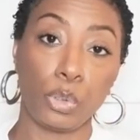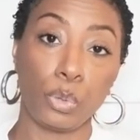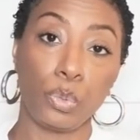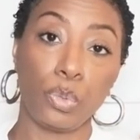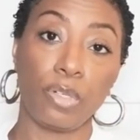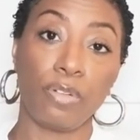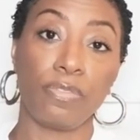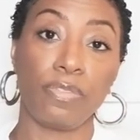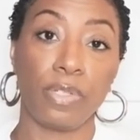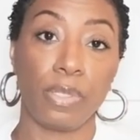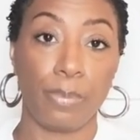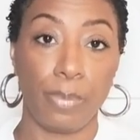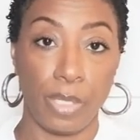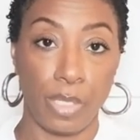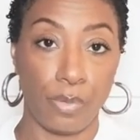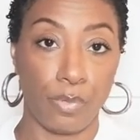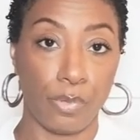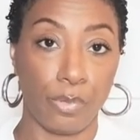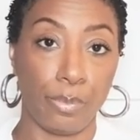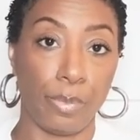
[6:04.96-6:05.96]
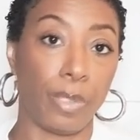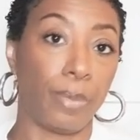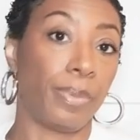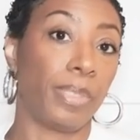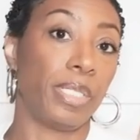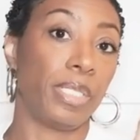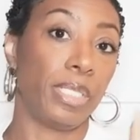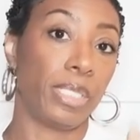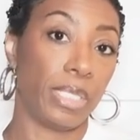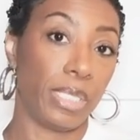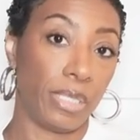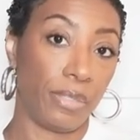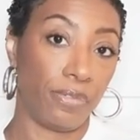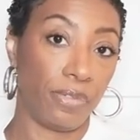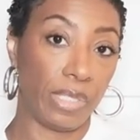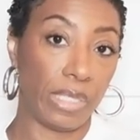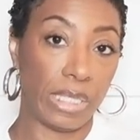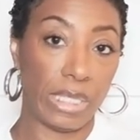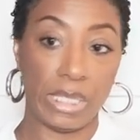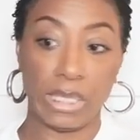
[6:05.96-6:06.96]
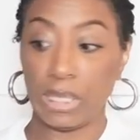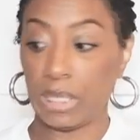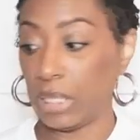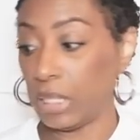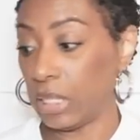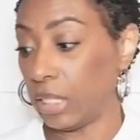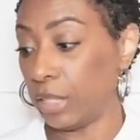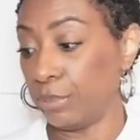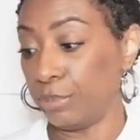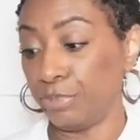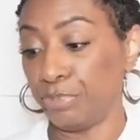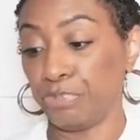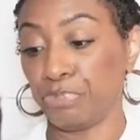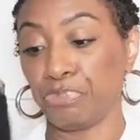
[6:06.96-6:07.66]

two are for the bedroom, baby. These is for sex time.